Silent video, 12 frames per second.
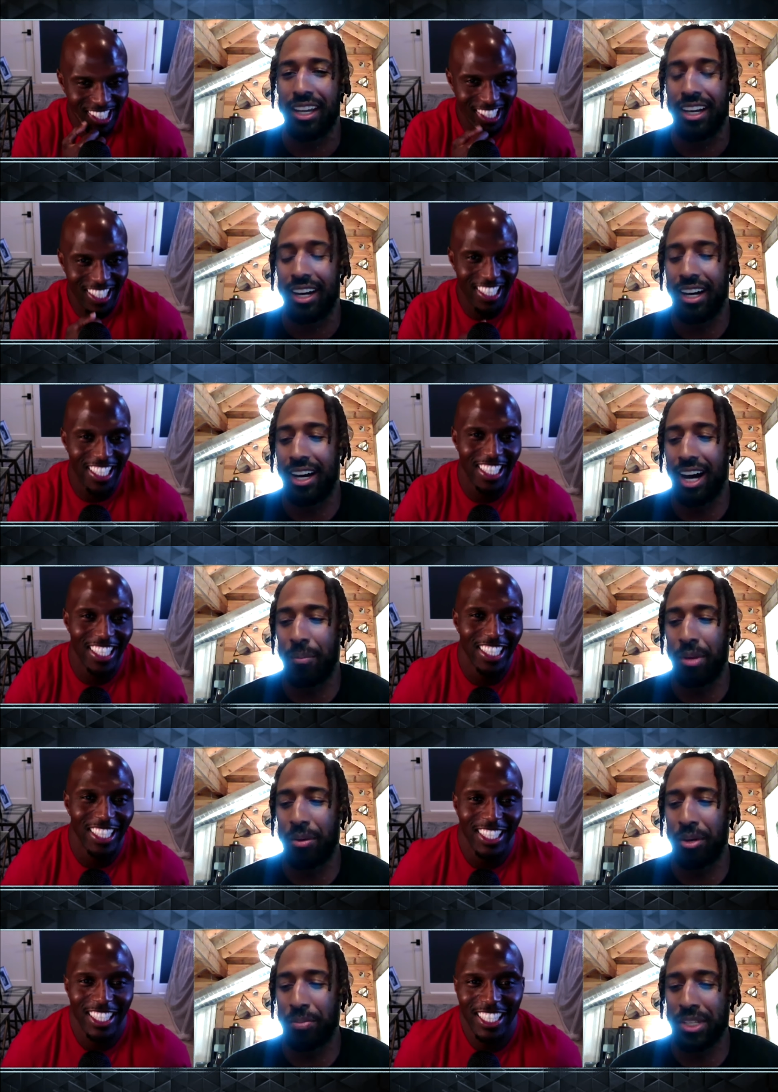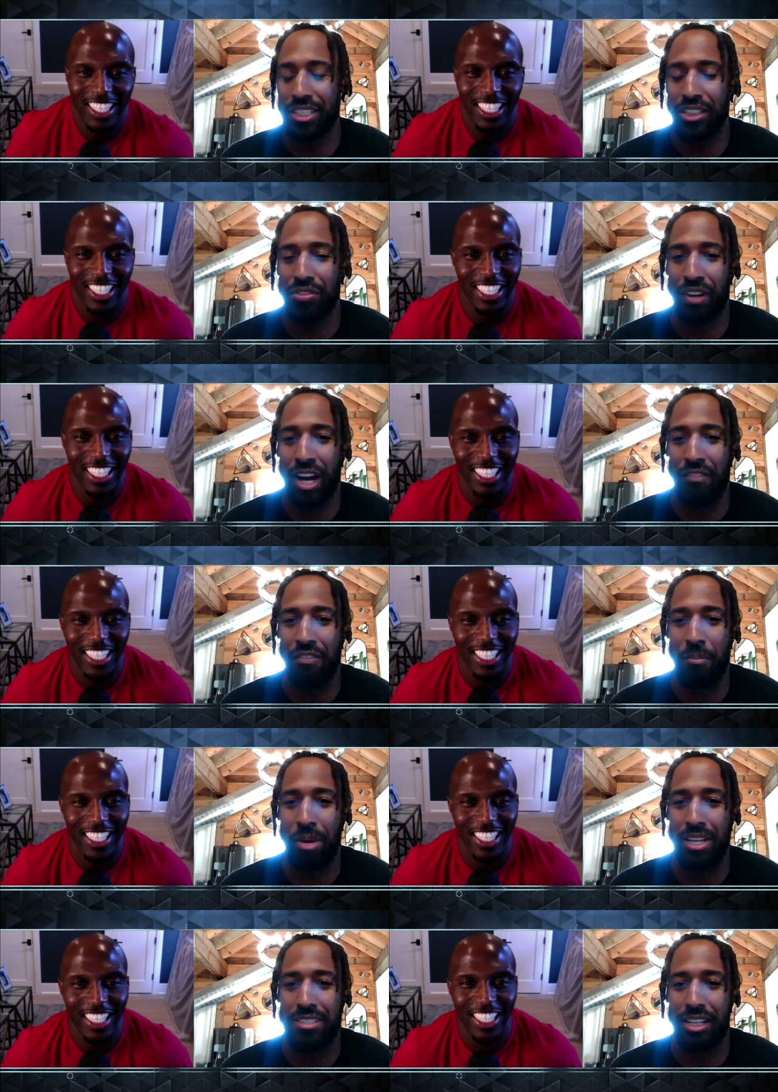Speaker 1: Uh, I'll be able to be just fine for
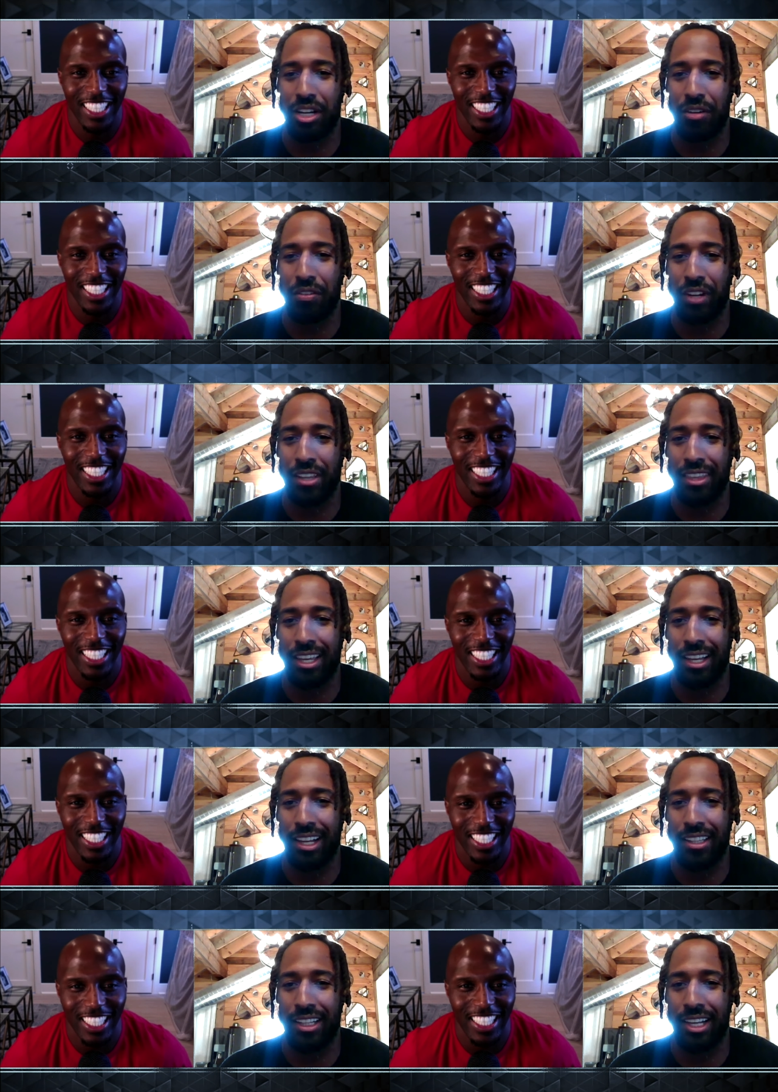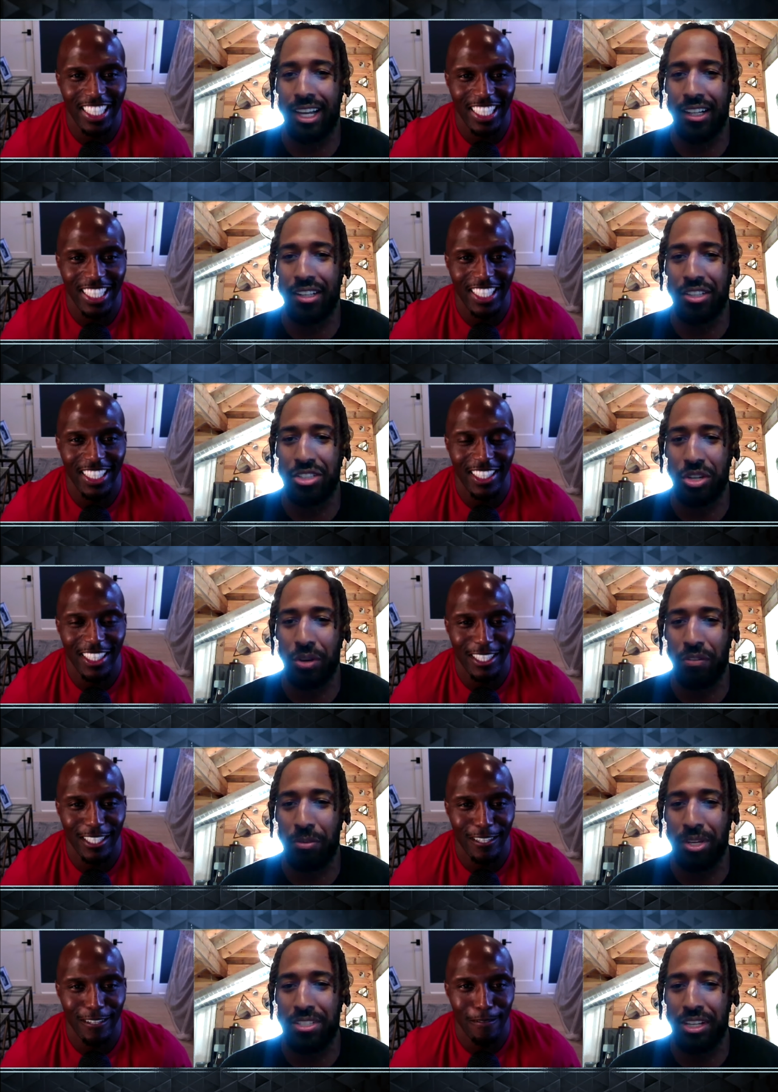myself. And I think I think I had a good showing for
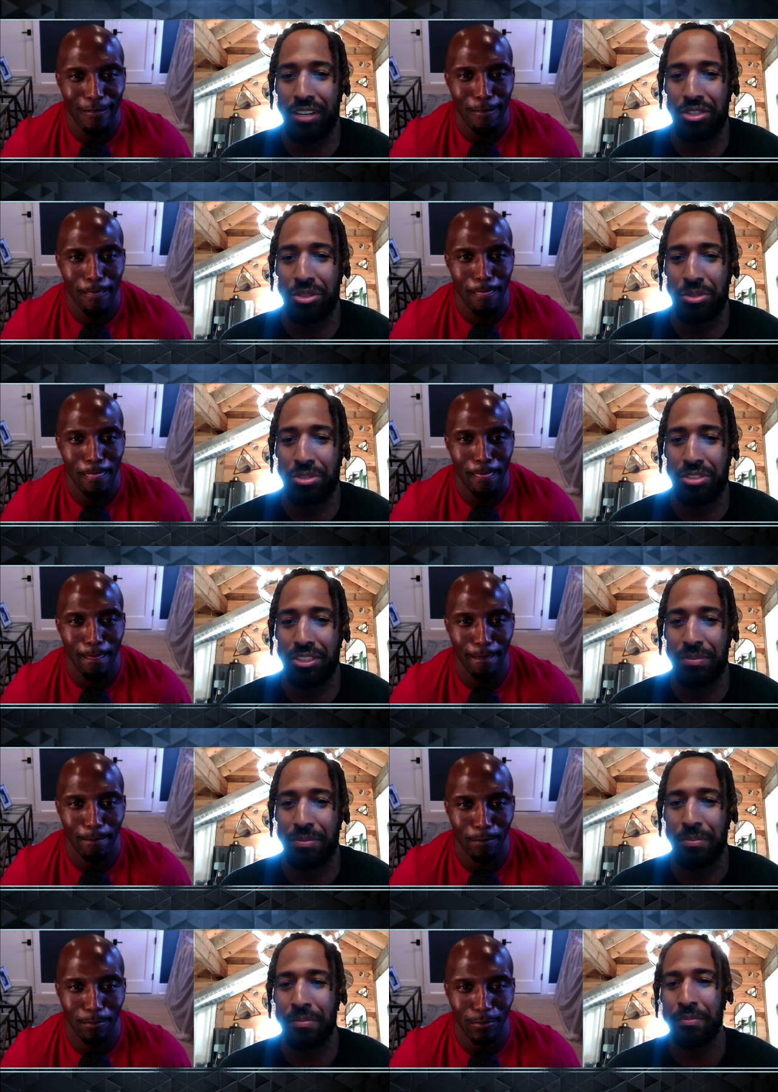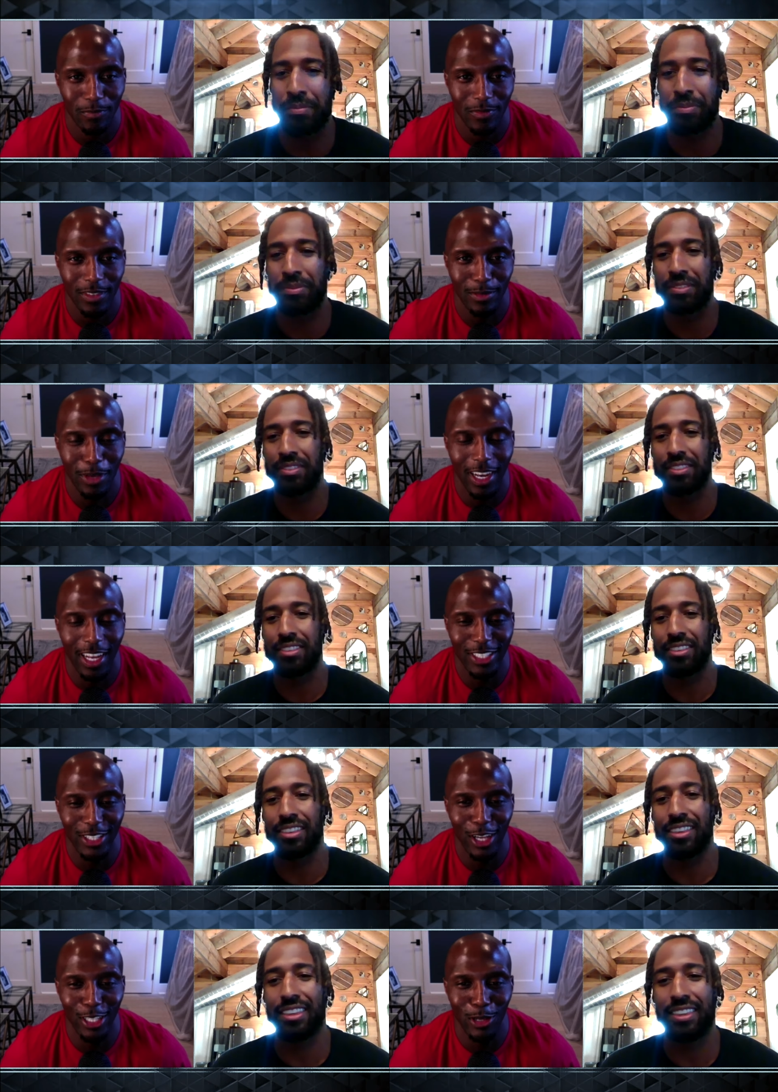myself, so we'll see.
Speaker 2: Man, that's
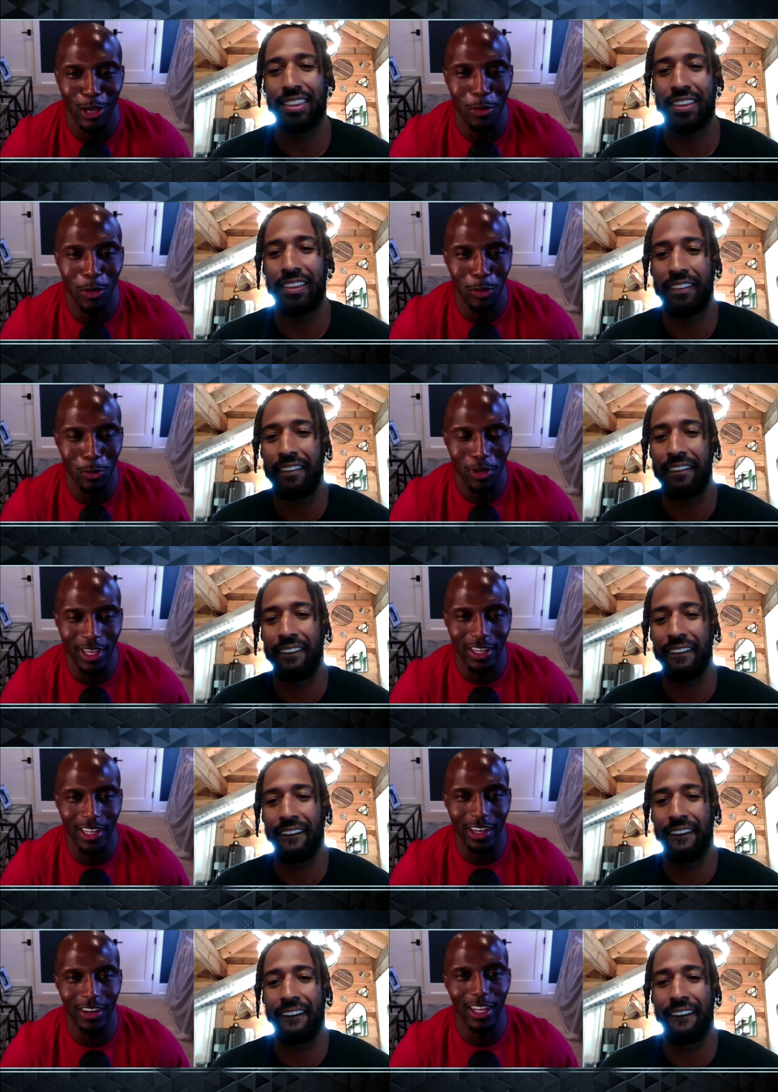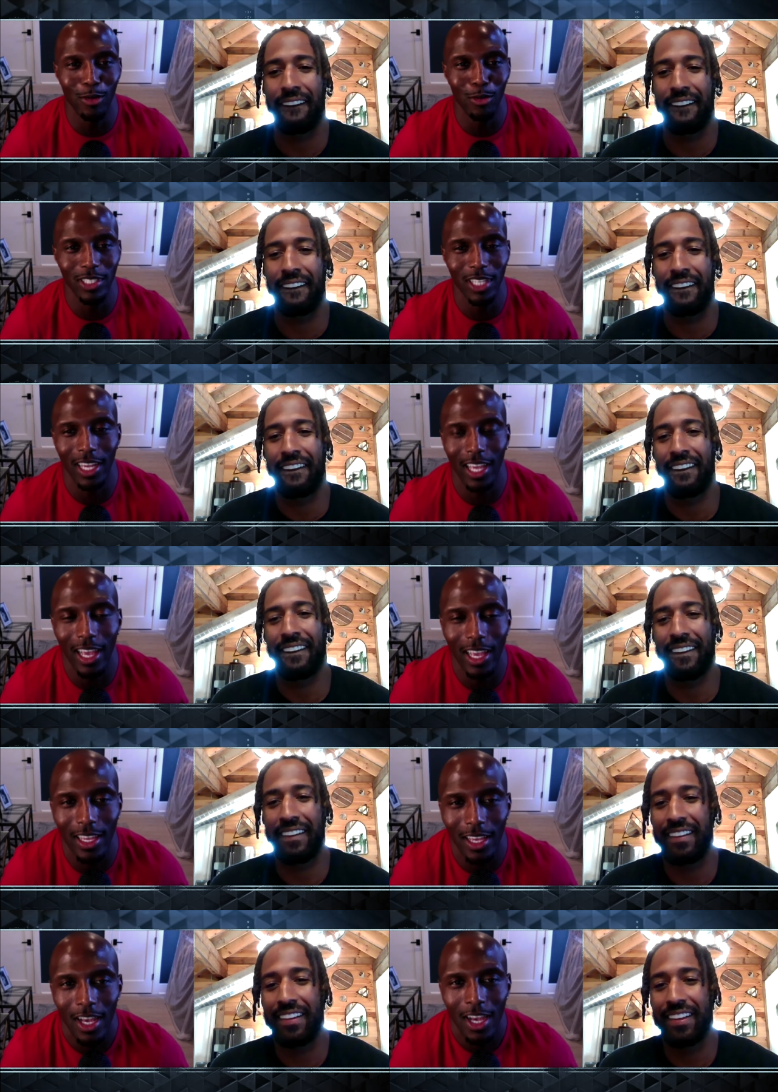awesome. I remember being there, and it was like,
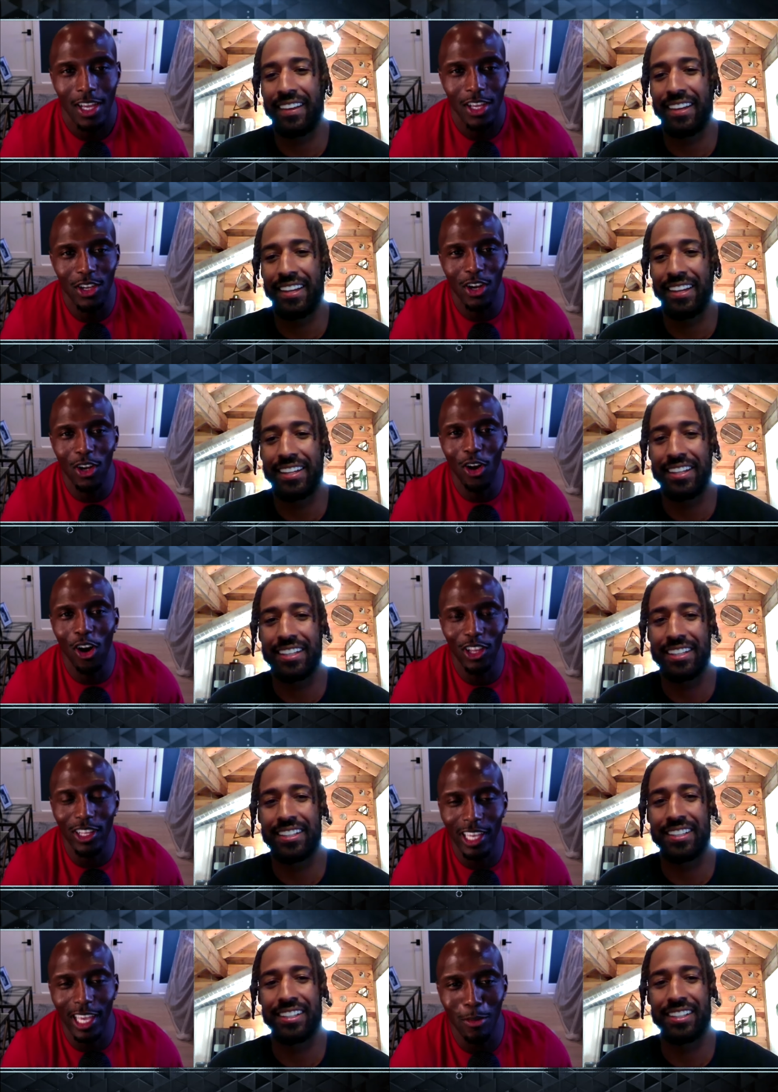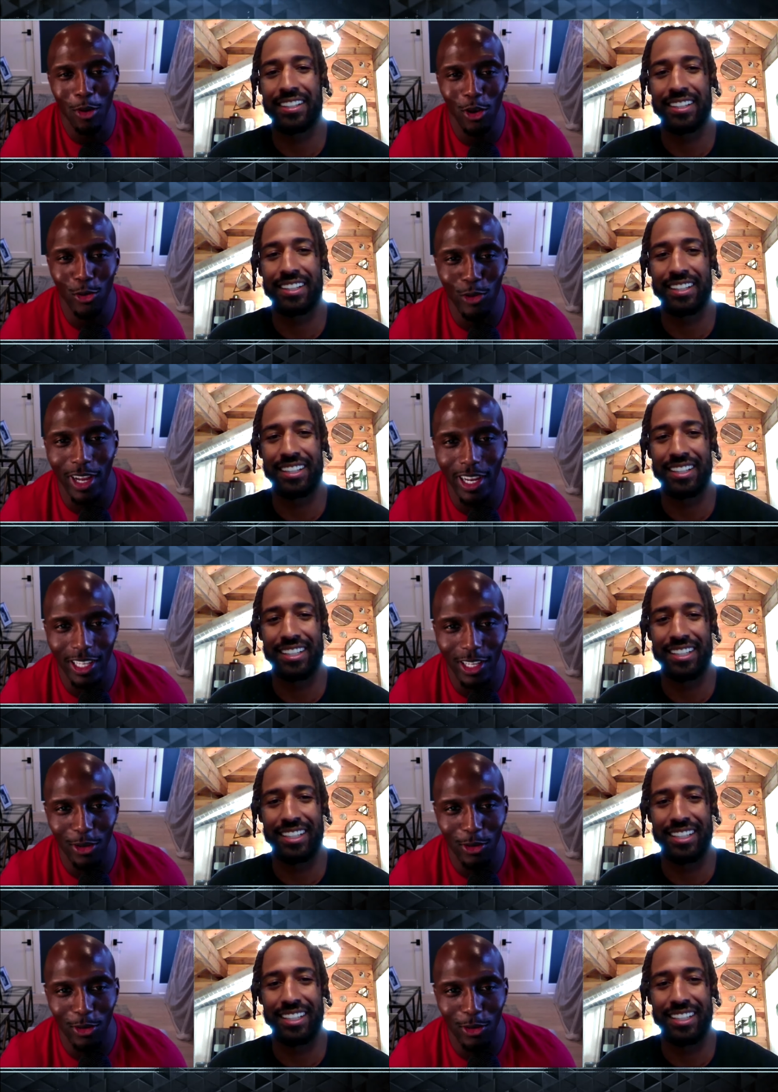hey, you're going to call a game on the radio.